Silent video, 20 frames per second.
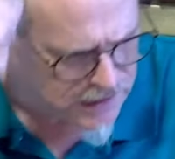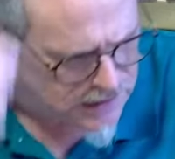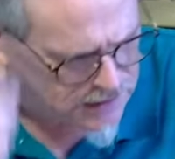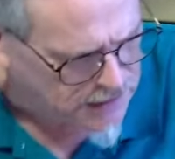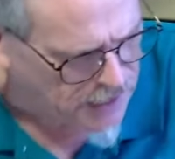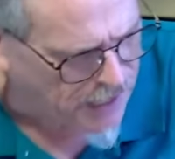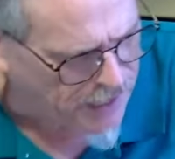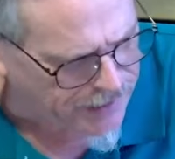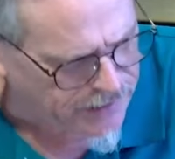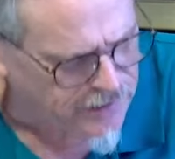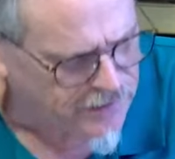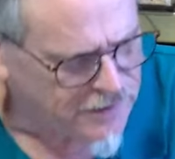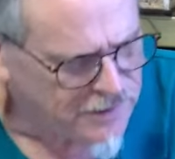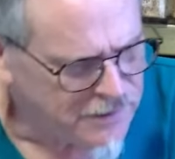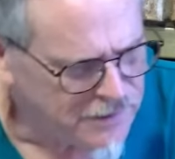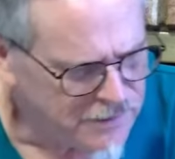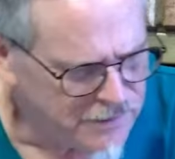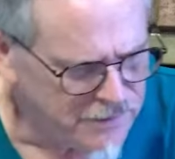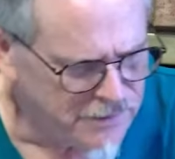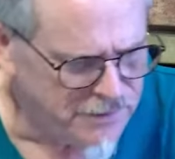
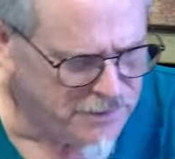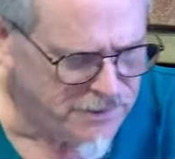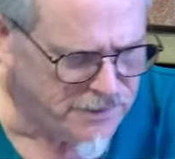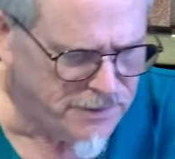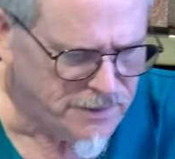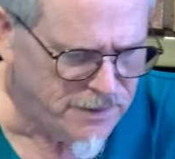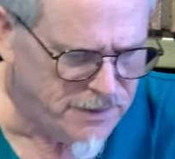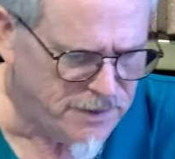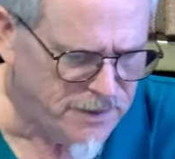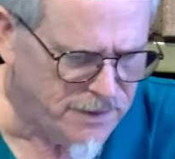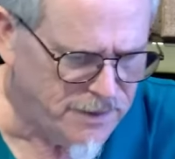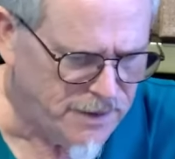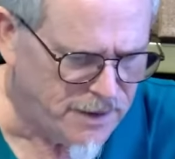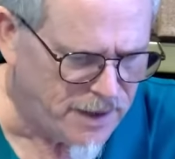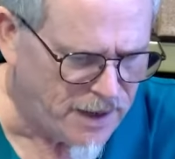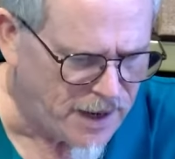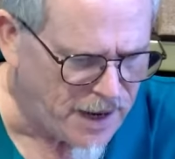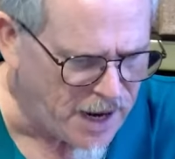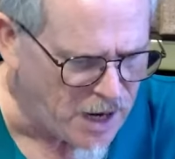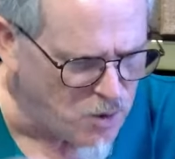guided
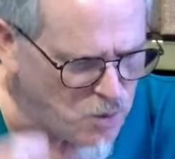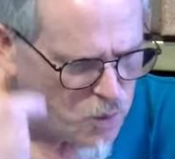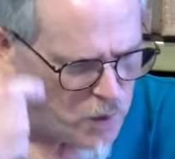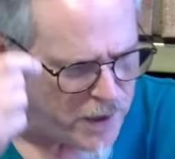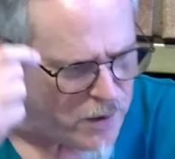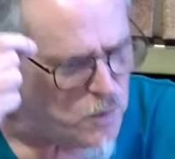and when